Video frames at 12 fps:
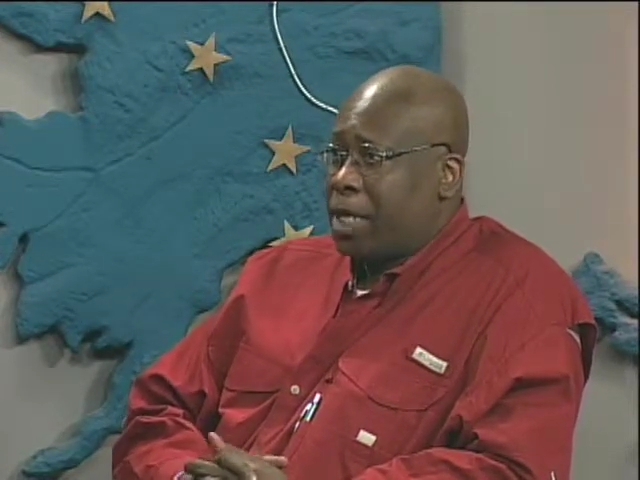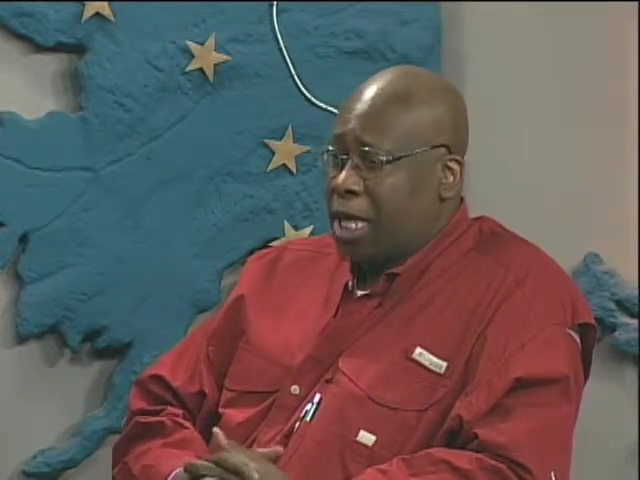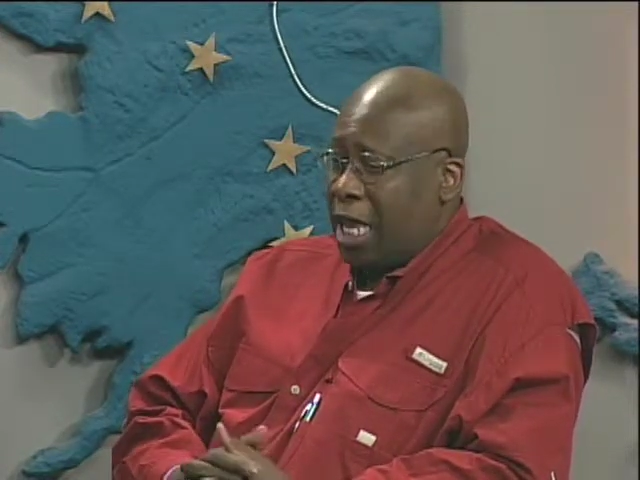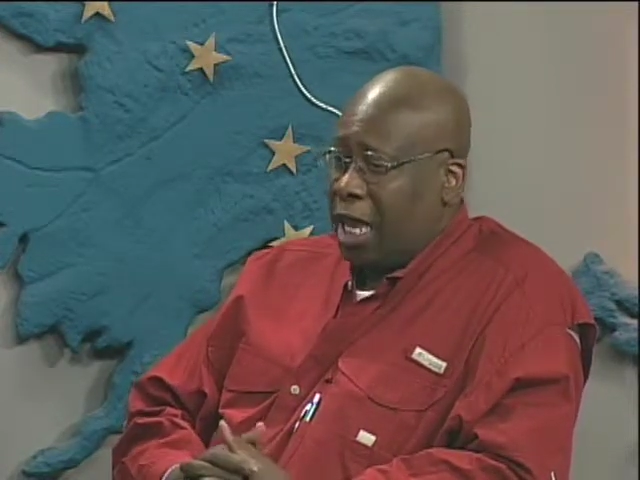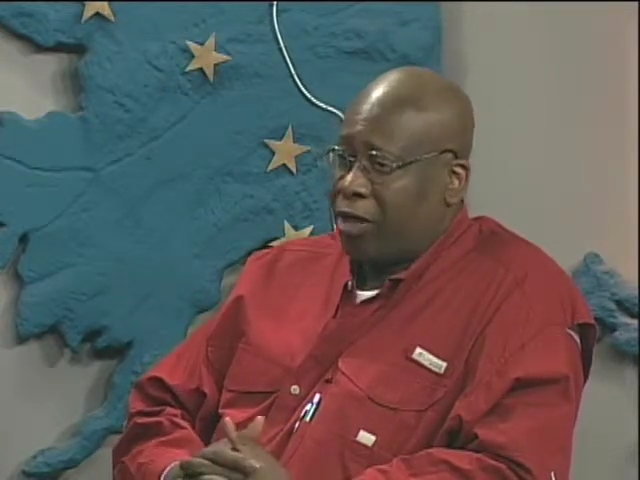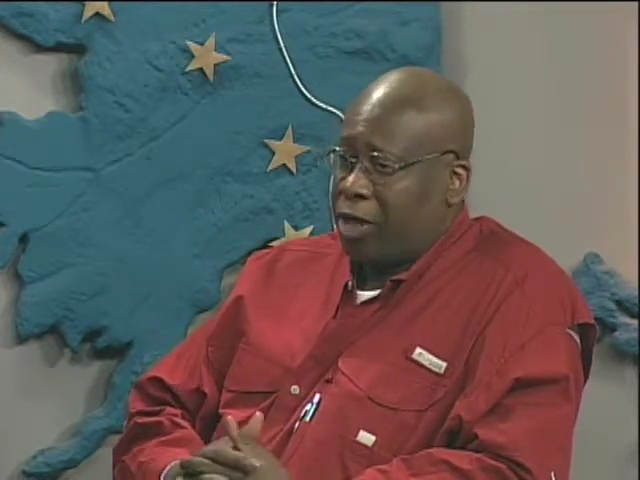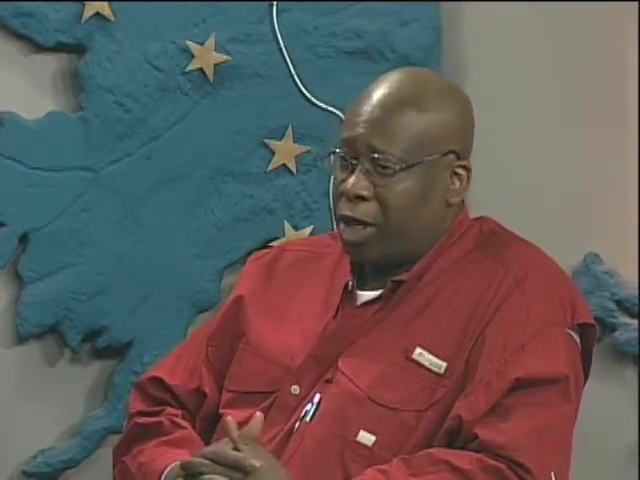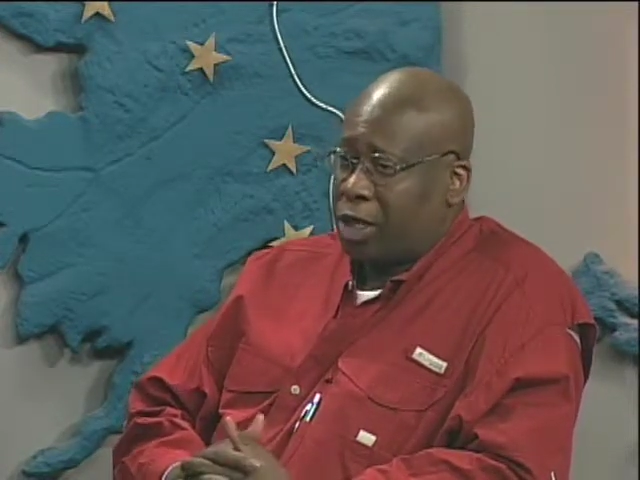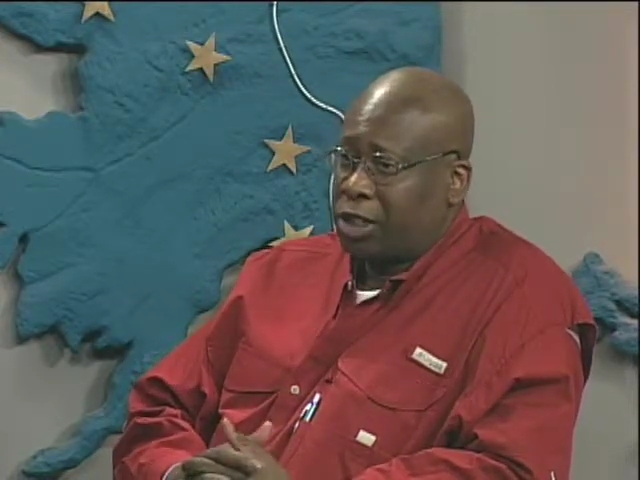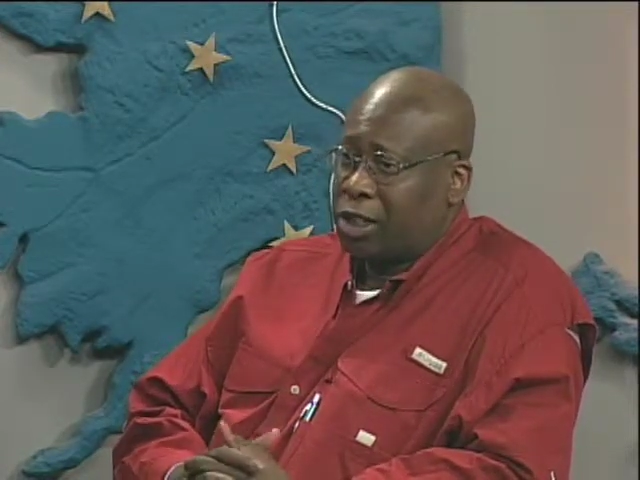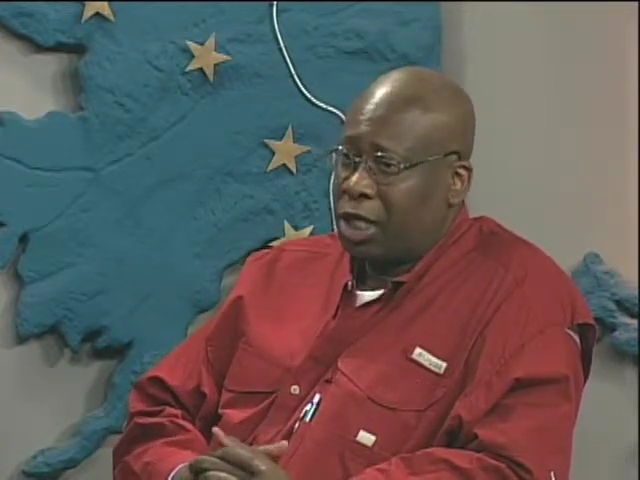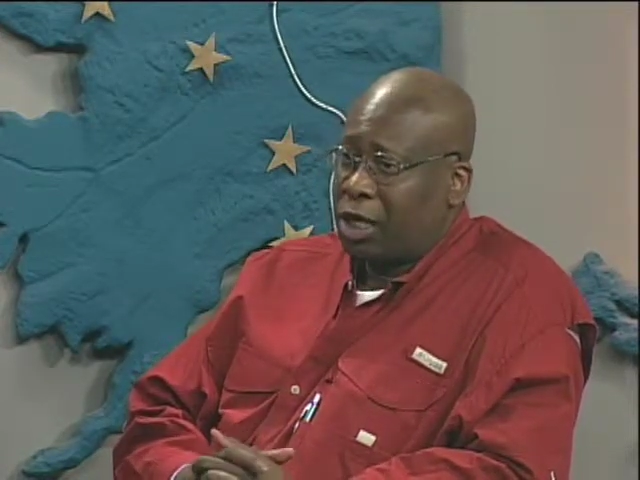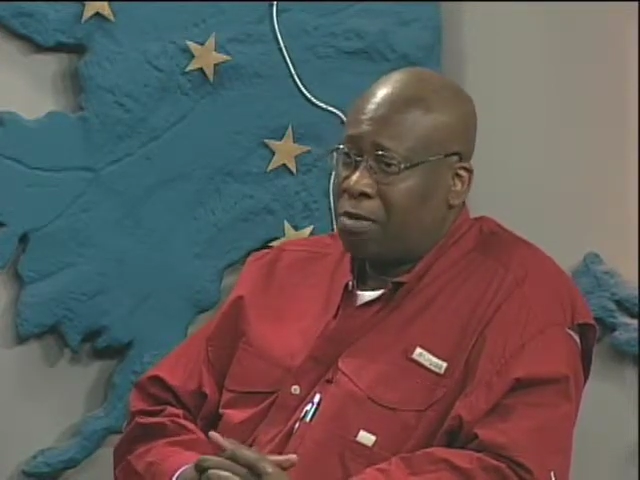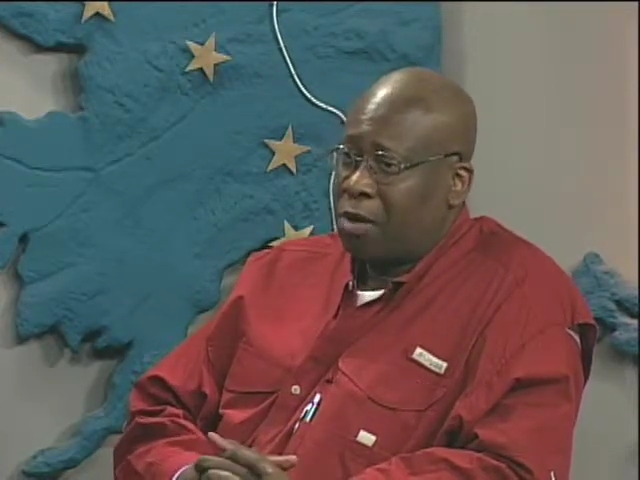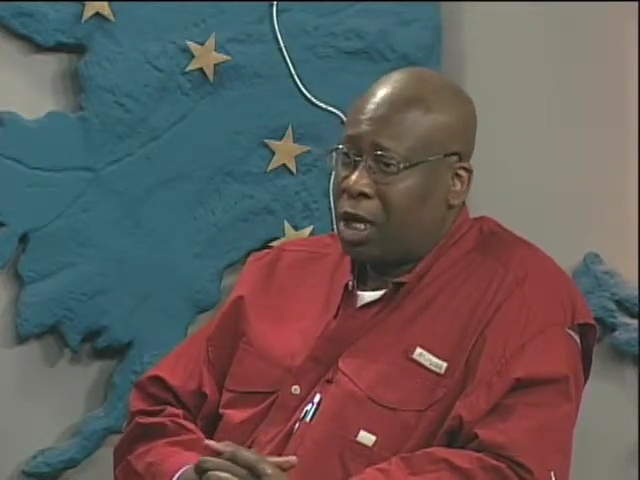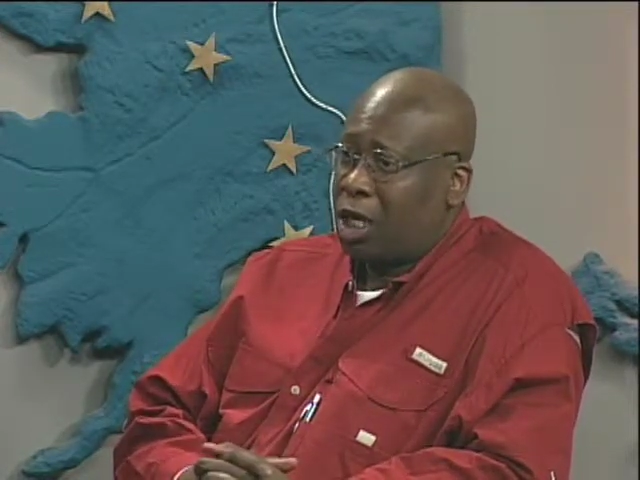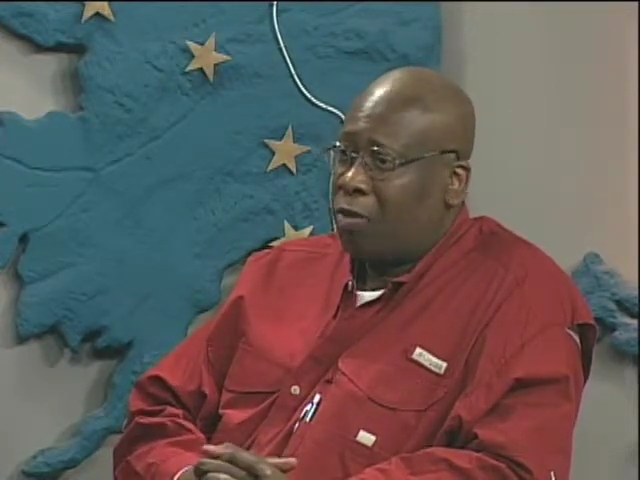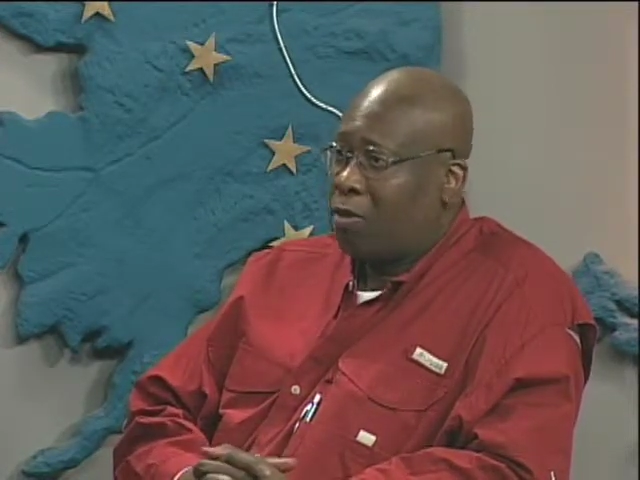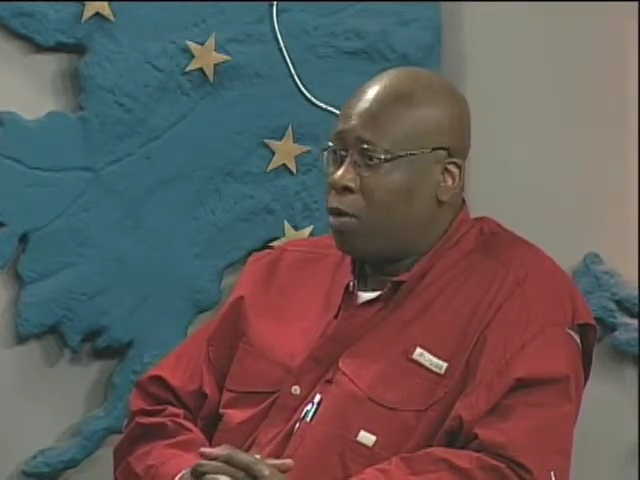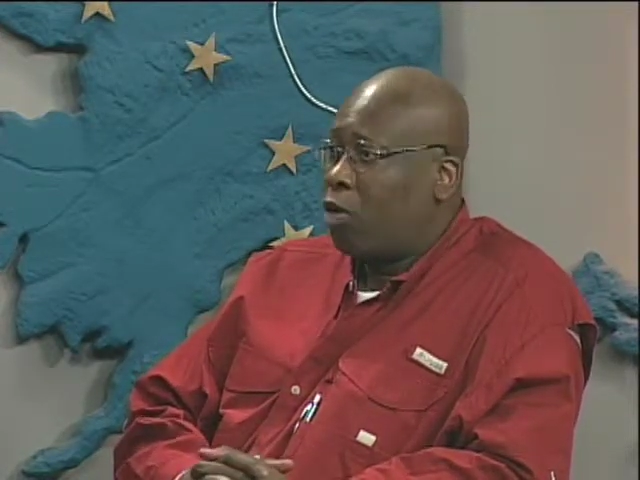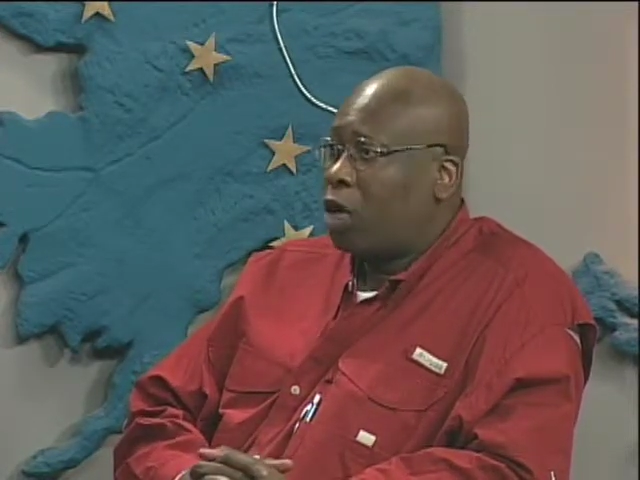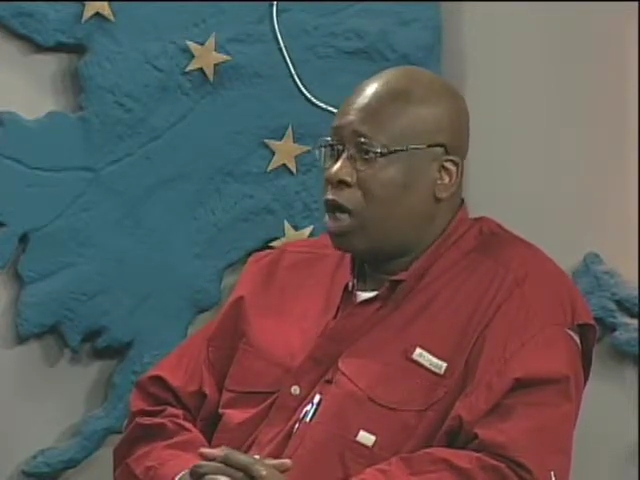There's a little bit more